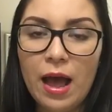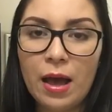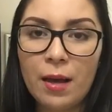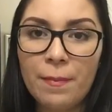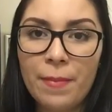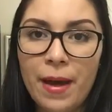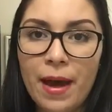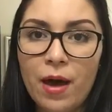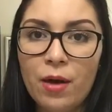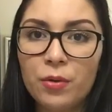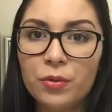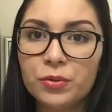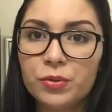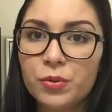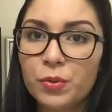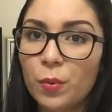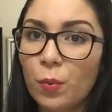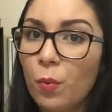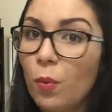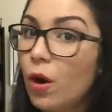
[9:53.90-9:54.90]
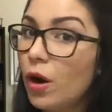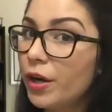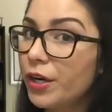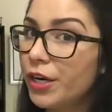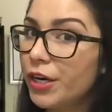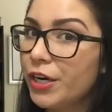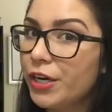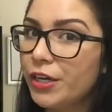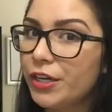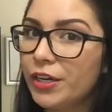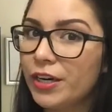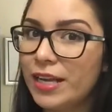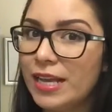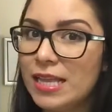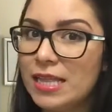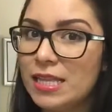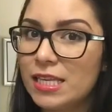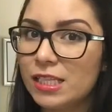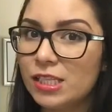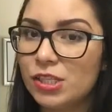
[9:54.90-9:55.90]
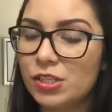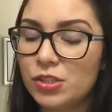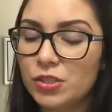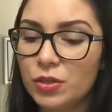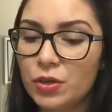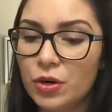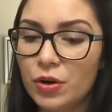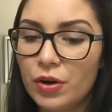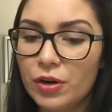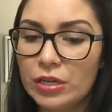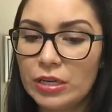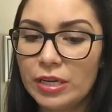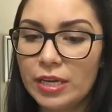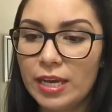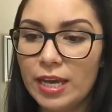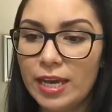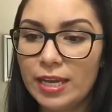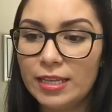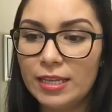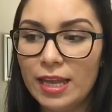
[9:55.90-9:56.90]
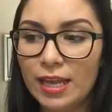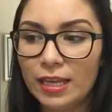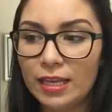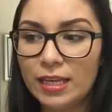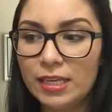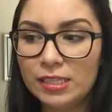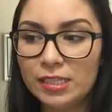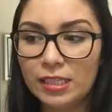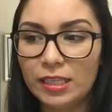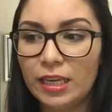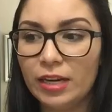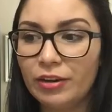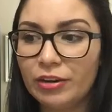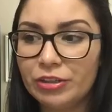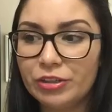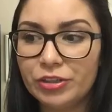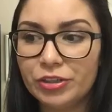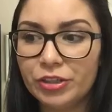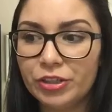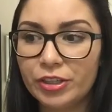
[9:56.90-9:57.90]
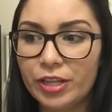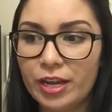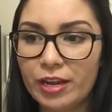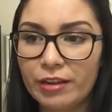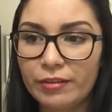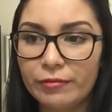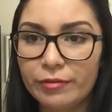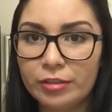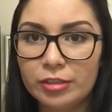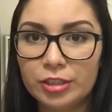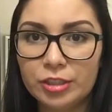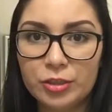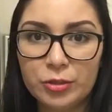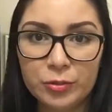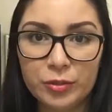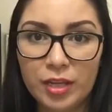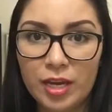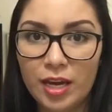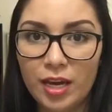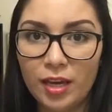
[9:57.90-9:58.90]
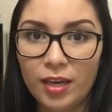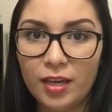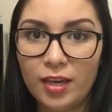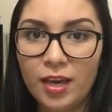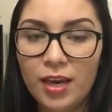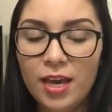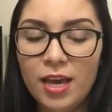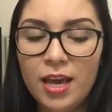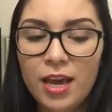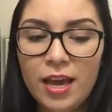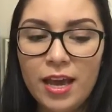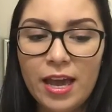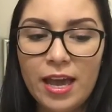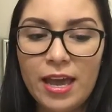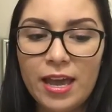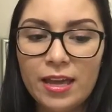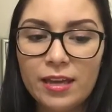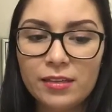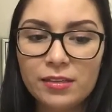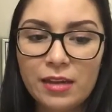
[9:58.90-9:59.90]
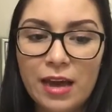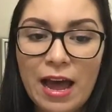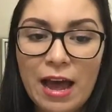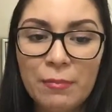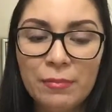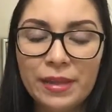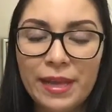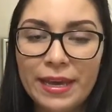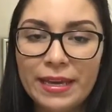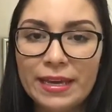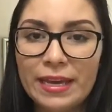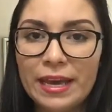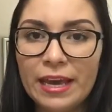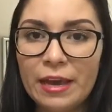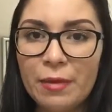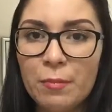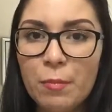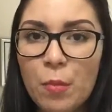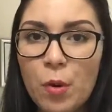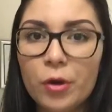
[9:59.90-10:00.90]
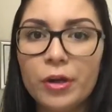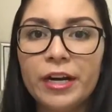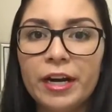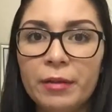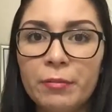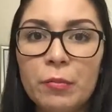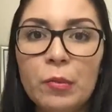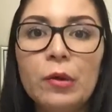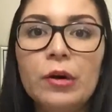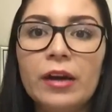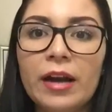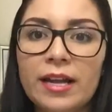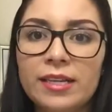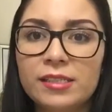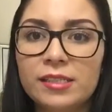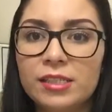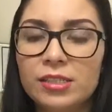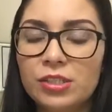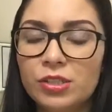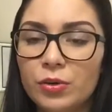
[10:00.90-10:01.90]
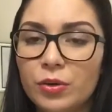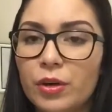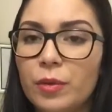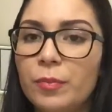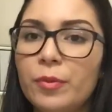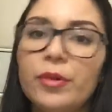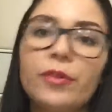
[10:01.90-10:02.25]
about Warner in this story, and that he's a character that I really do like, and I'm liking him more and more as the story